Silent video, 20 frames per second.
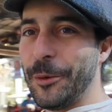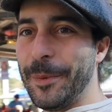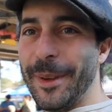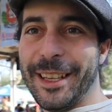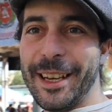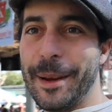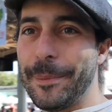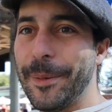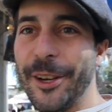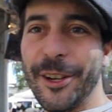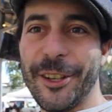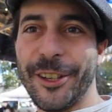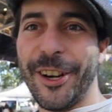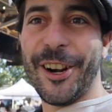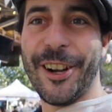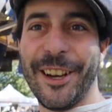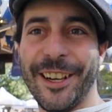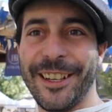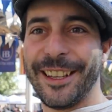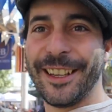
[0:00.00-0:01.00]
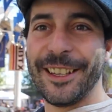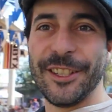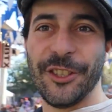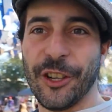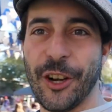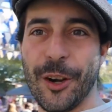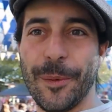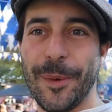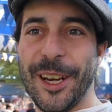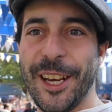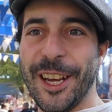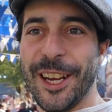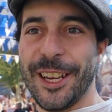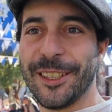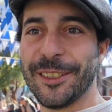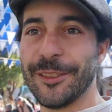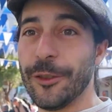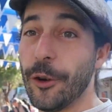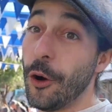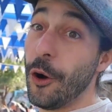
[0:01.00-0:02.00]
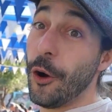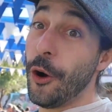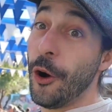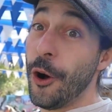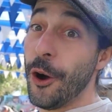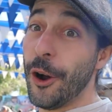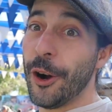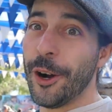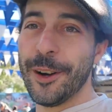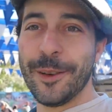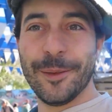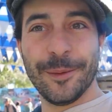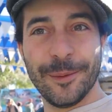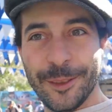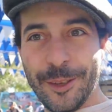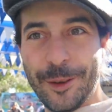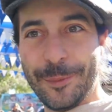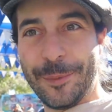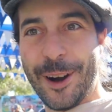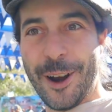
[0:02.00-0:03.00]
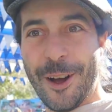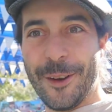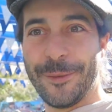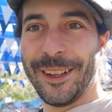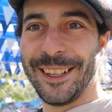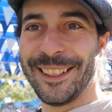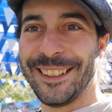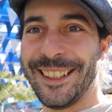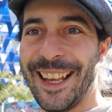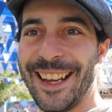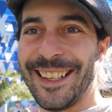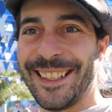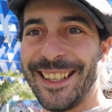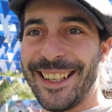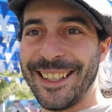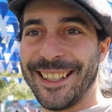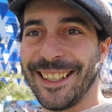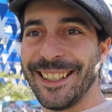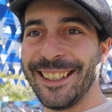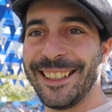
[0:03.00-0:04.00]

could be in a beer garden in Germany or New Braunfels, Texas.